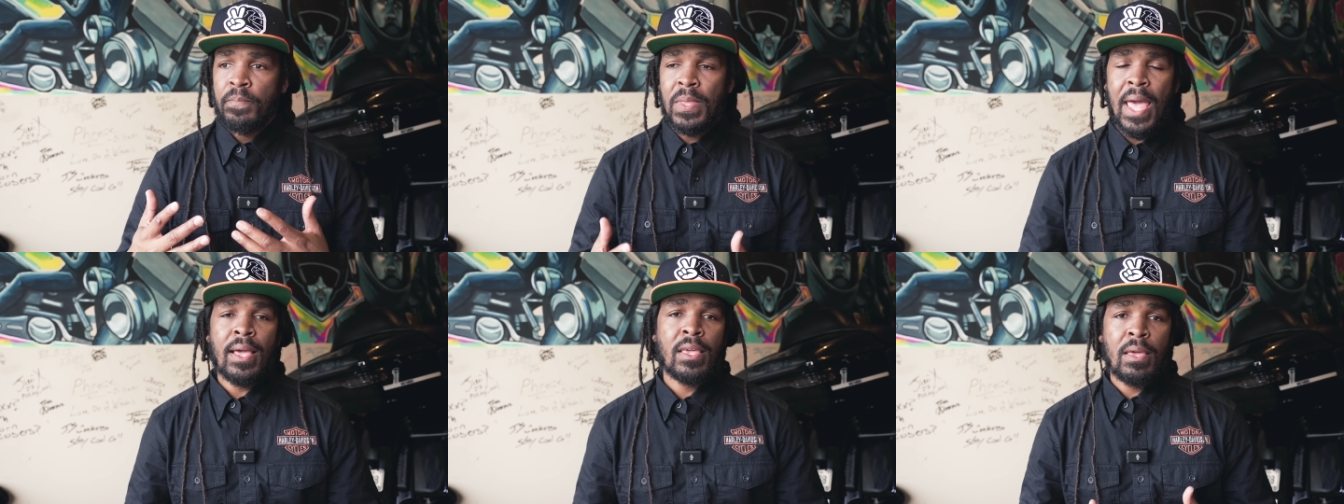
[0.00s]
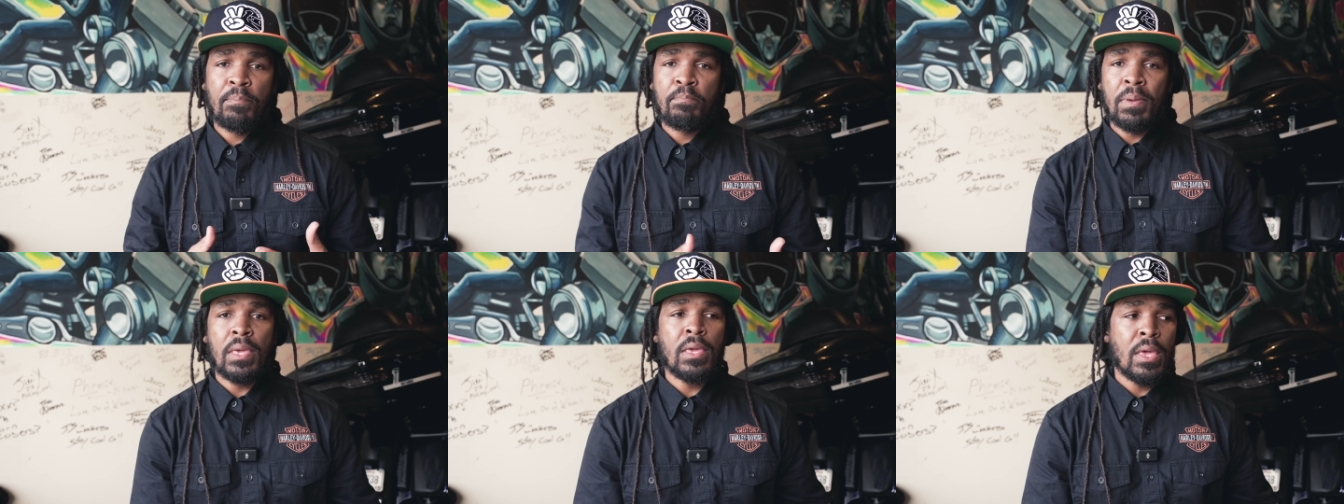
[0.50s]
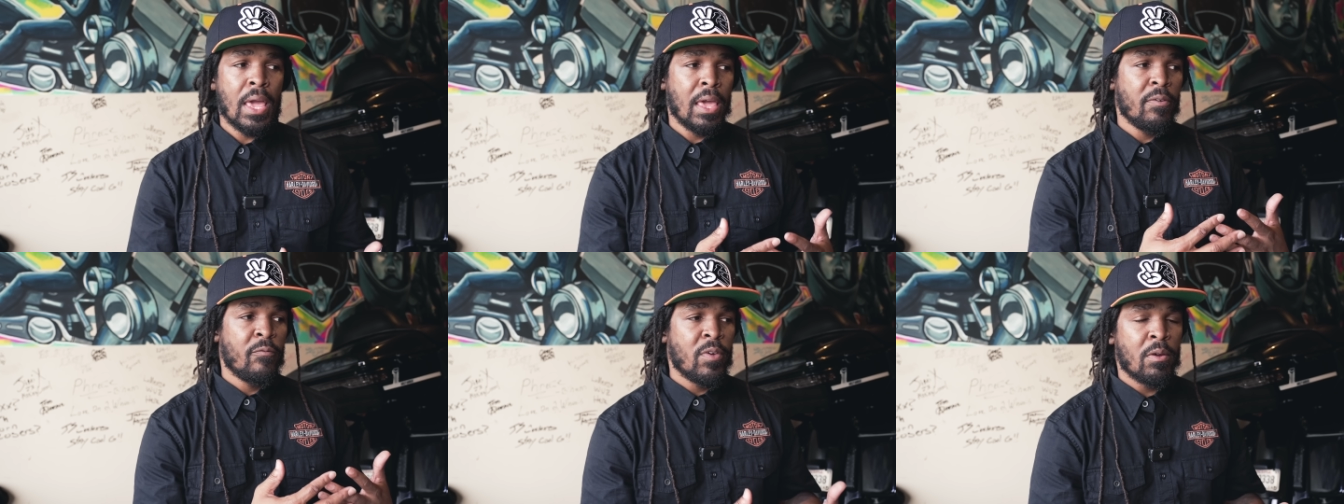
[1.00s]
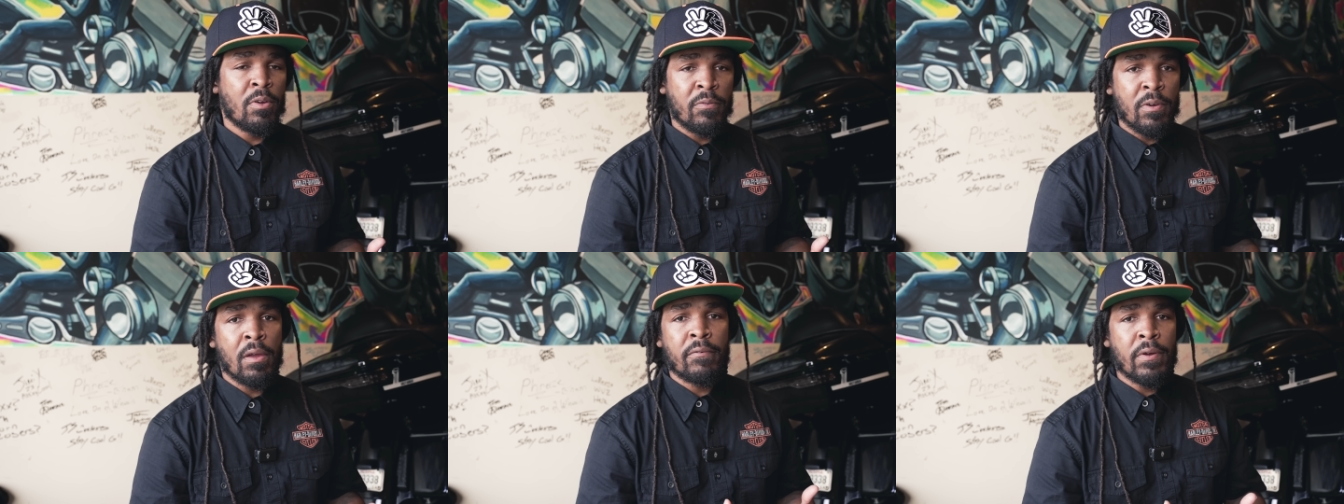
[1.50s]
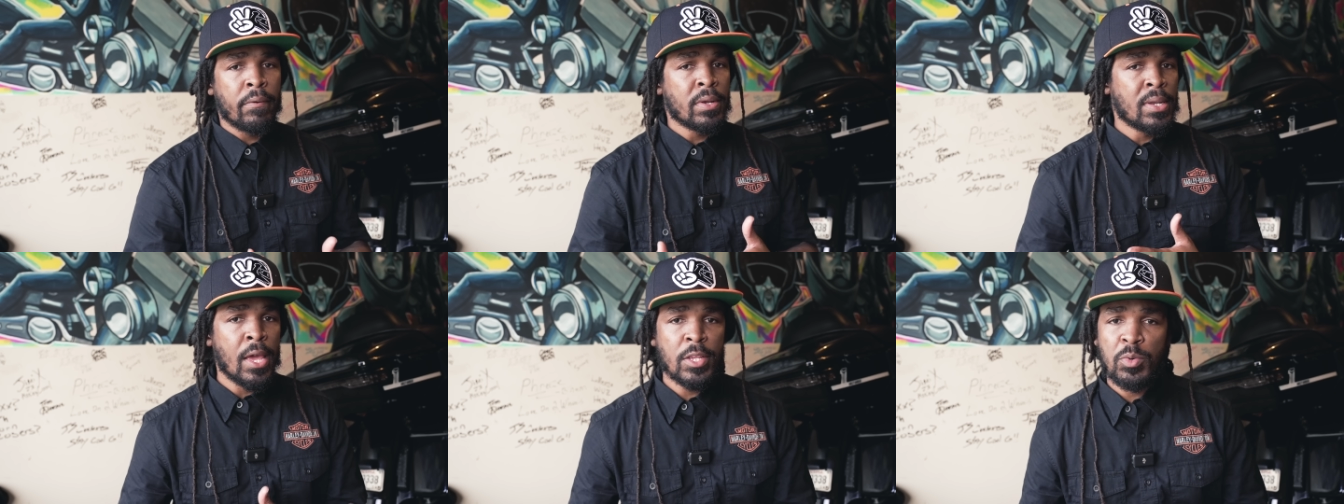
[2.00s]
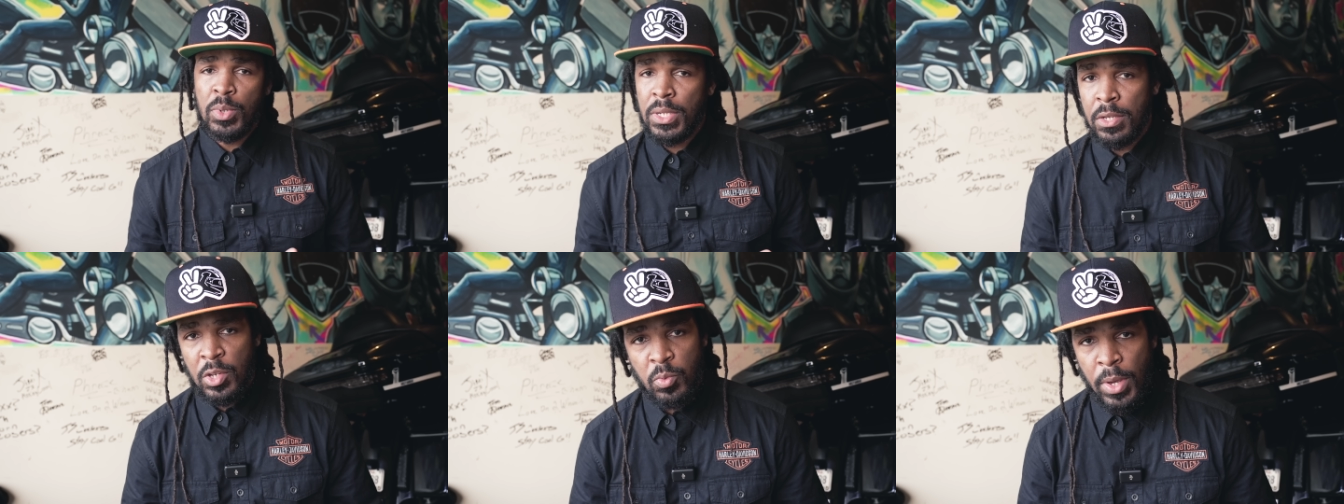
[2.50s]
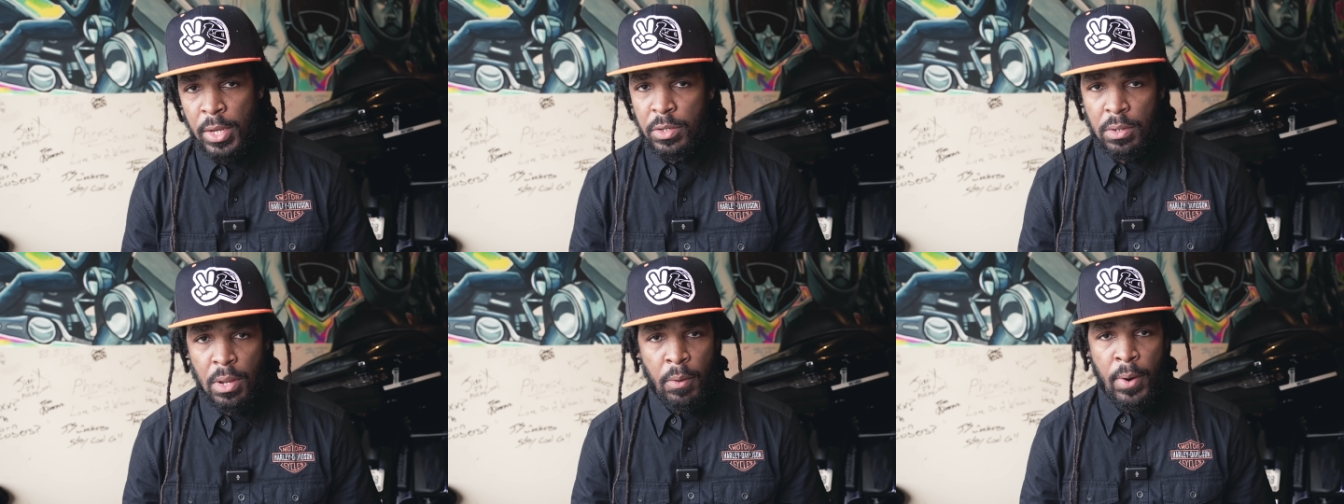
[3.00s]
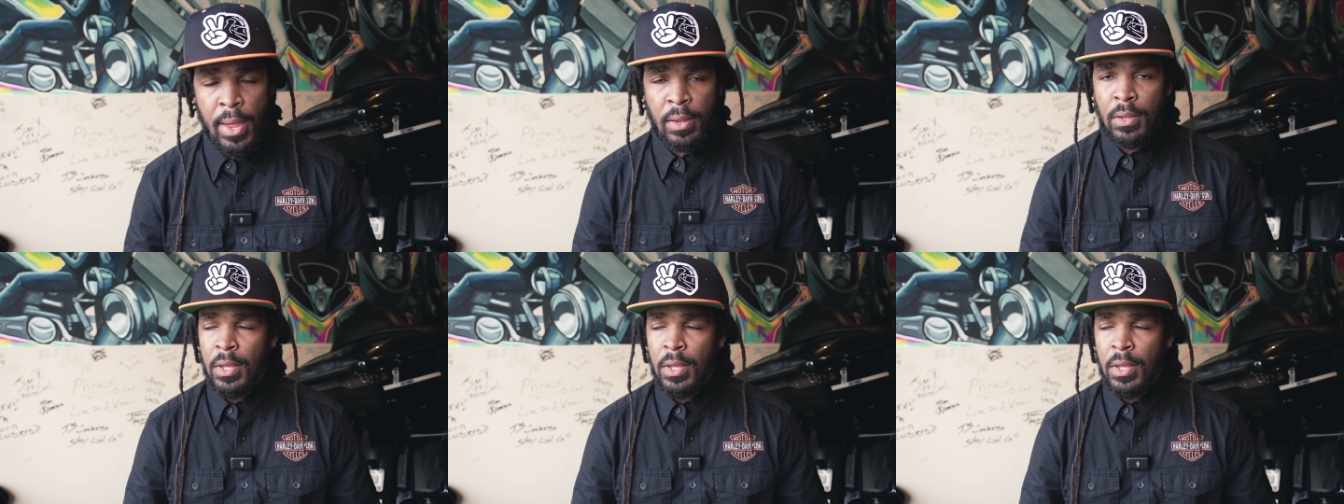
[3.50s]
That can be a very, very, very dangerous situation, all right?